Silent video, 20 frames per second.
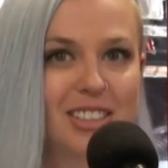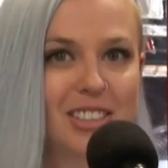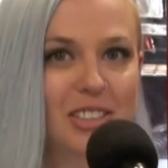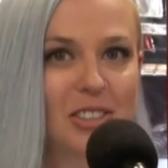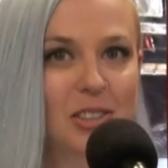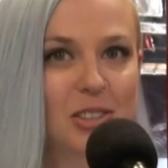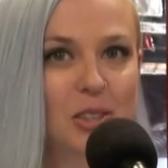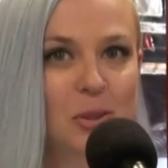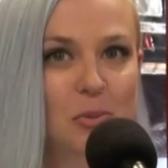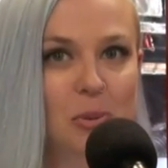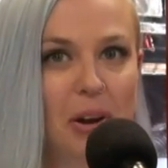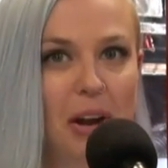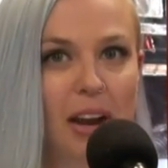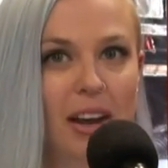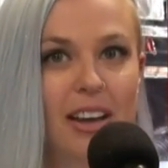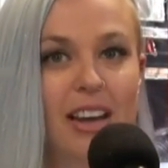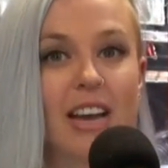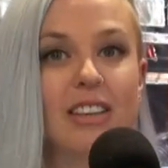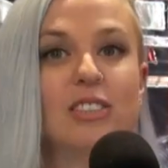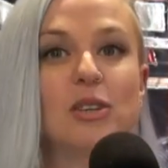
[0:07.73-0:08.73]
to do is
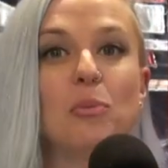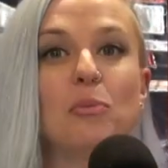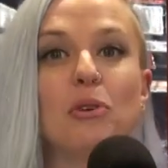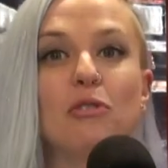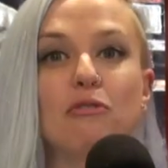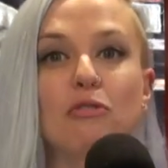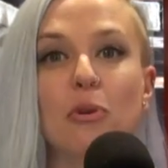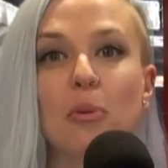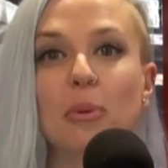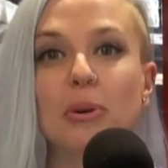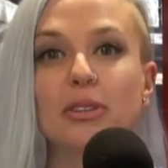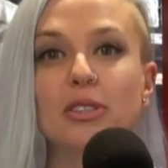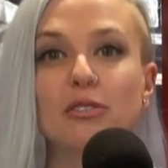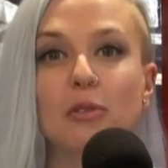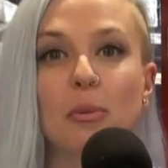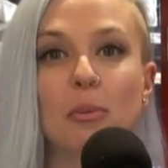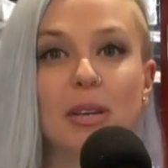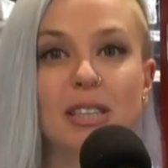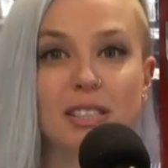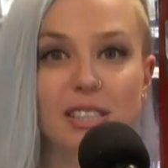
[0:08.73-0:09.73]
bring guests and performers
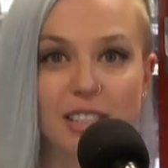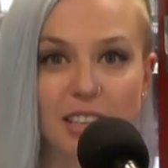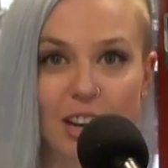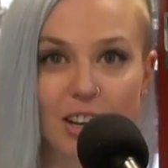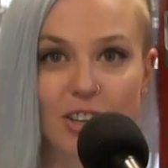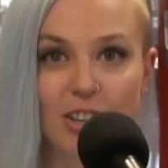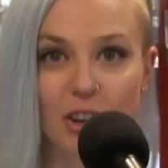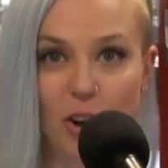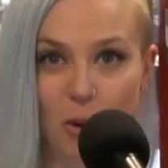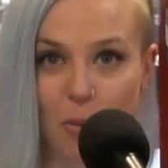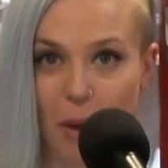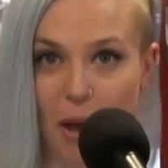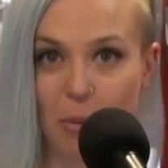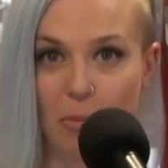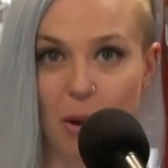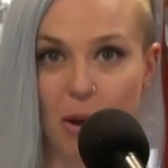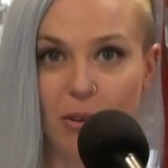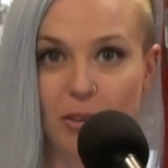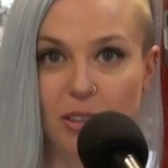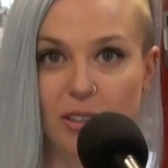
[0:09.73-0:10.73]
from my stage show
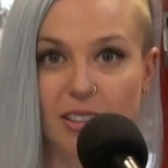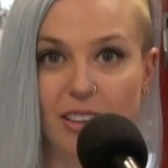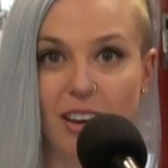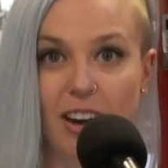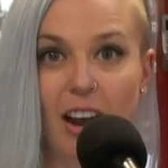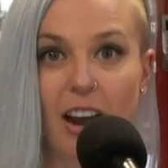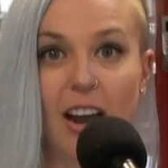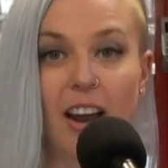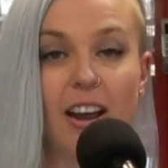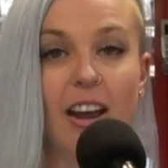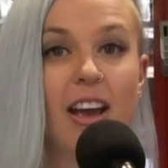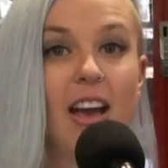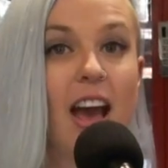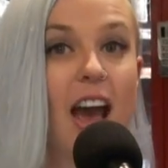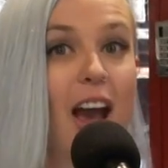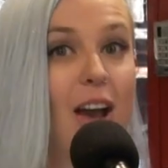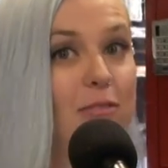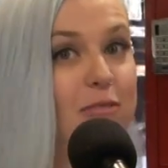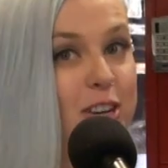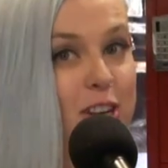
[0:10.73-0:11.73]
Bedpost that I
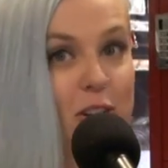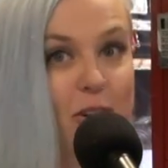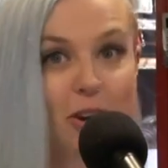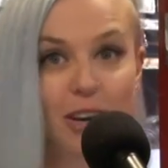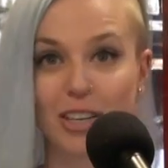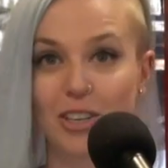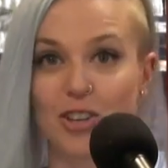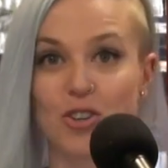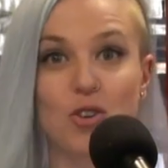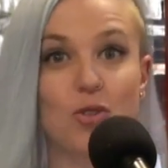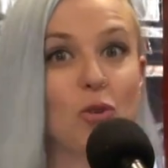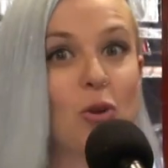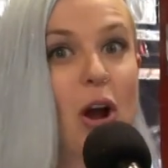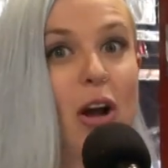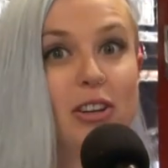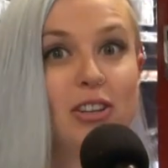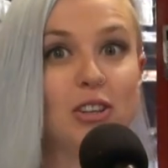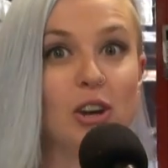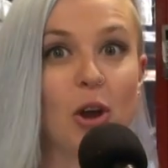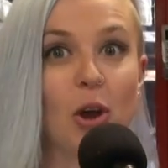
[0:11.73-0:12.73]
have here in
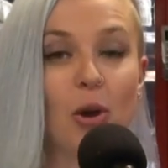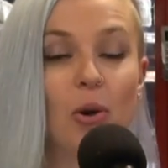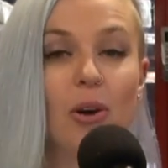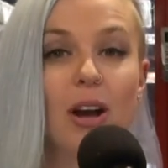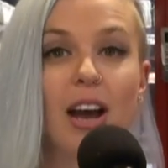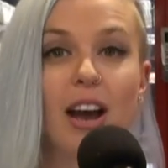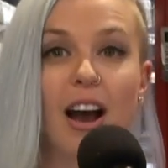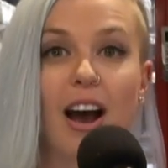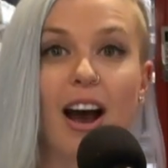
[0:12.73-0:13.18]
Toronto,